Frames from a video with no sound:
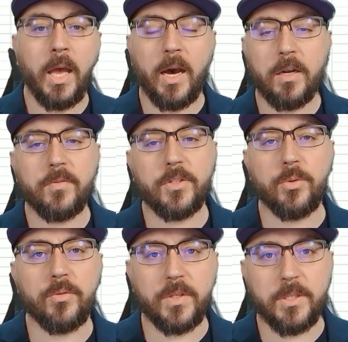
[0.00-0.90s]
Out of the
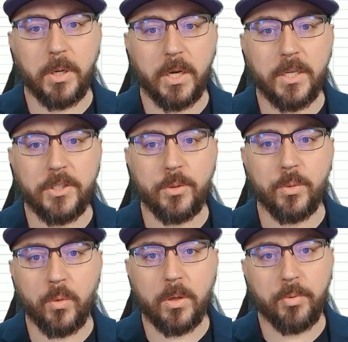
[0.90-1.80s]
2 of these buckets, you would
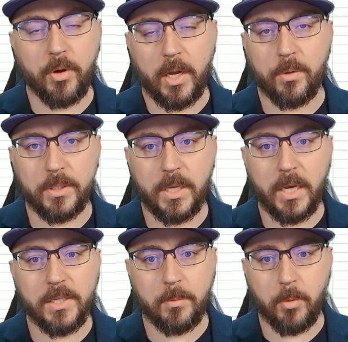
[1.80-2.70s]
want to
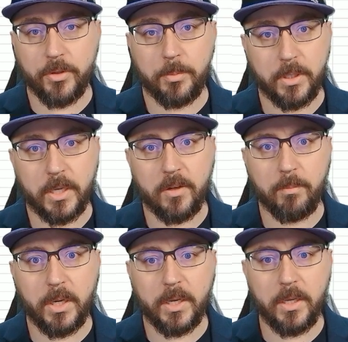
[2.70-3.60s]
prioritize the multiplicative
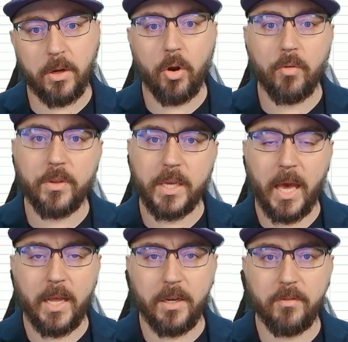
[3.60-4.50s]
bucket over the
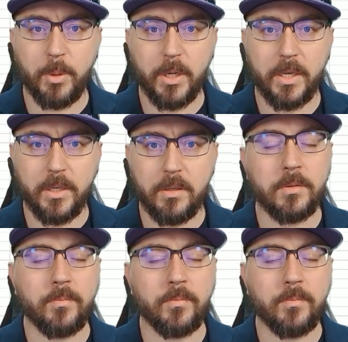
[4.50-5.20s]
additive bucket,